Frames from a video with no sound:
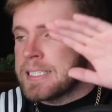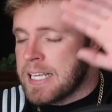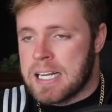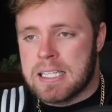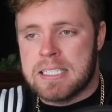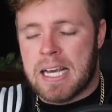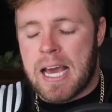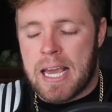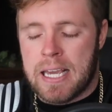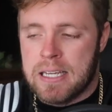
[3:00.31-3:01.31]
at the end of the
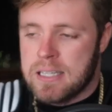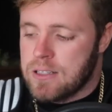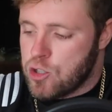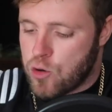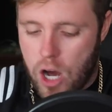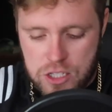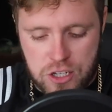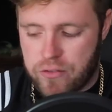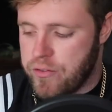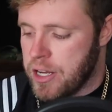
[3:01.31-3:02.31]
day, let's
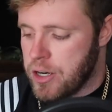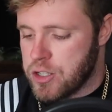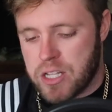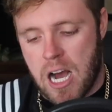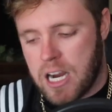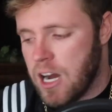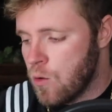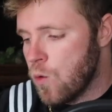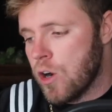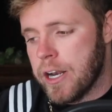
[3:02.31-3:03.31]
cross our fingers, knock
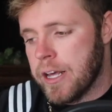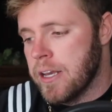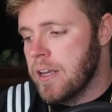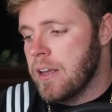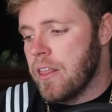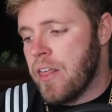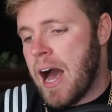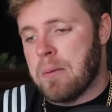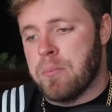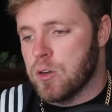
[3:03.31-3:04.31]
on wood,
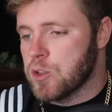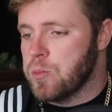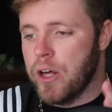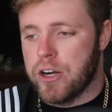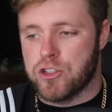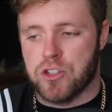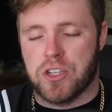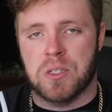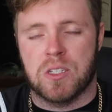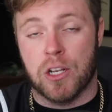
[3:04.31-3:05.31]
that Bills players
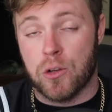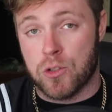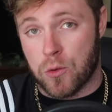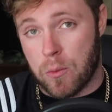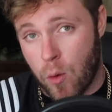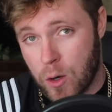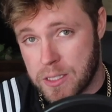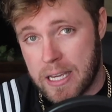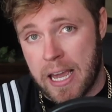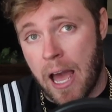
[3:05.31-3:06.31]
just continue to
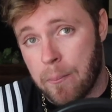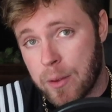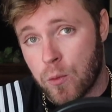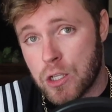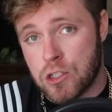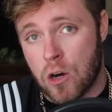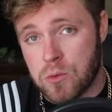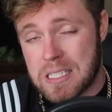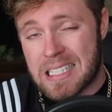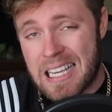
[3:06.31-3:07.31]
report to camp and we
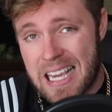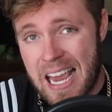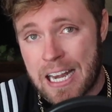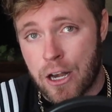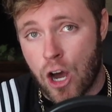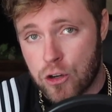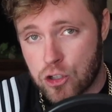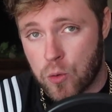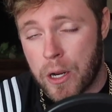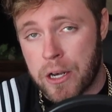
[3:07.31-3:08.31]
don't see
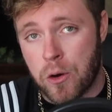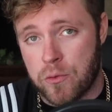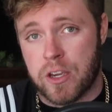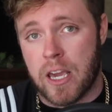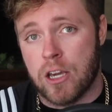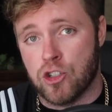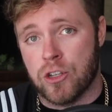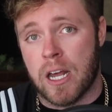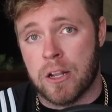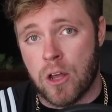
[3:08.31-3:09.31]
another tweet
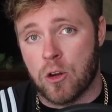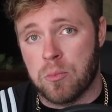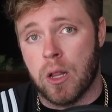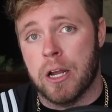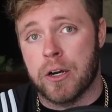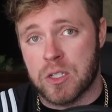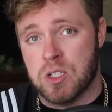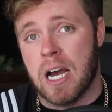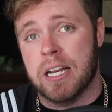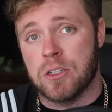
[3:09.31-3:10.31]
notification that another player
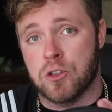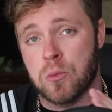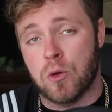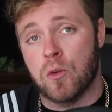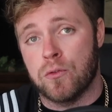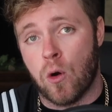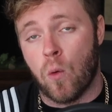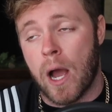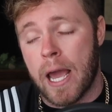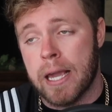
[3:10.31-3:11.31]
decided to move
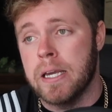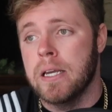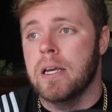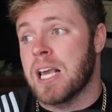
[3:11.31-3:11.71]
away.